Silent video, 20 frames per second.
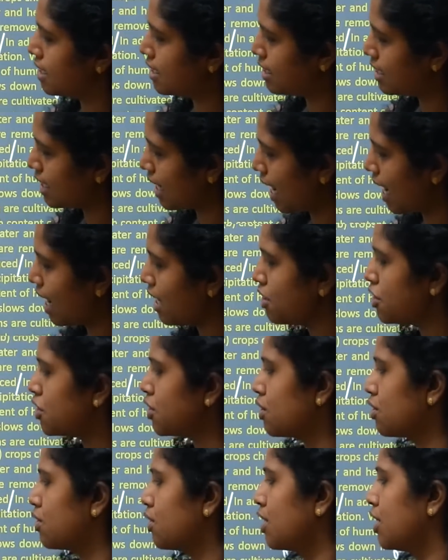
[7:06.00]
dash
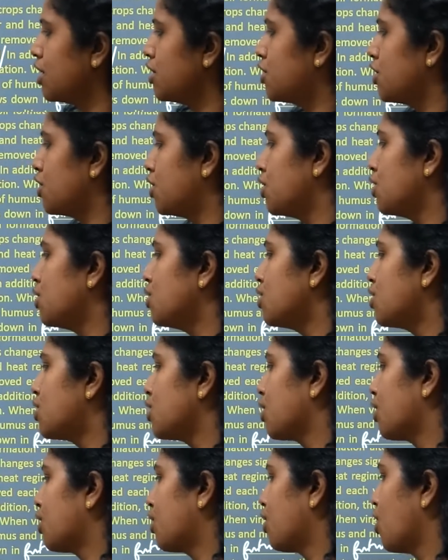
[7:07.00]
to introduce
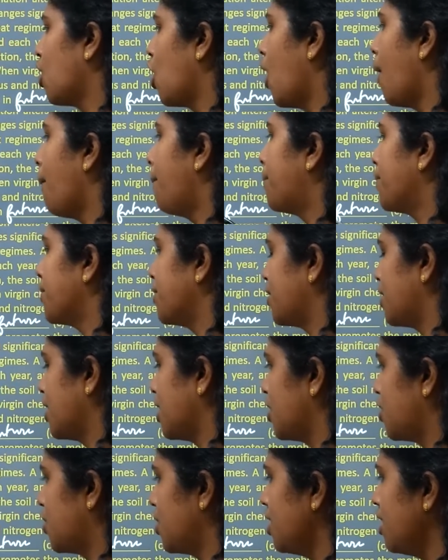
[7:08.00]
crop
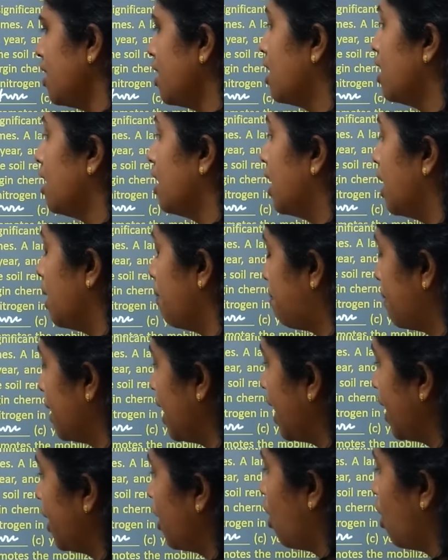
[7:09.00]
rotation, apply